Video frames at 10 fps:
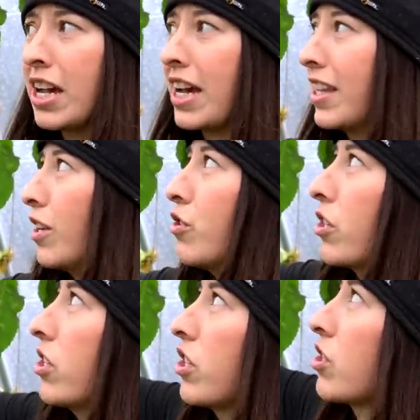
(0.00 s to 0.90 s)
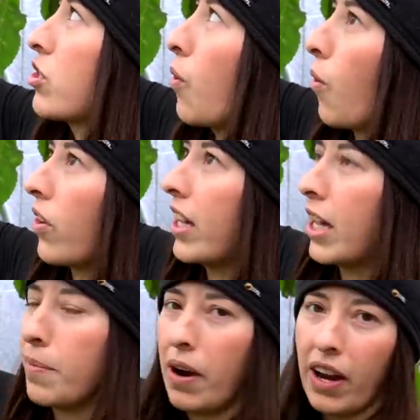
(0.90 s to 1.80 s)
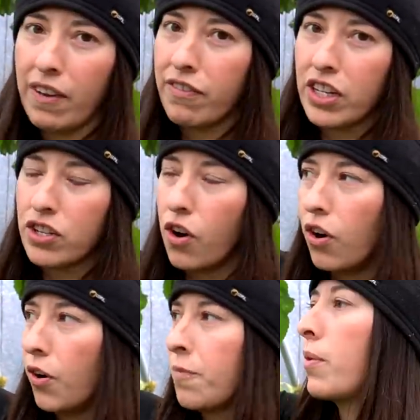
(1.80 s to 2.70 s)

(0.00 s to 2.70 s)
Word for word: and they usually just soar. They get about eight feet tall.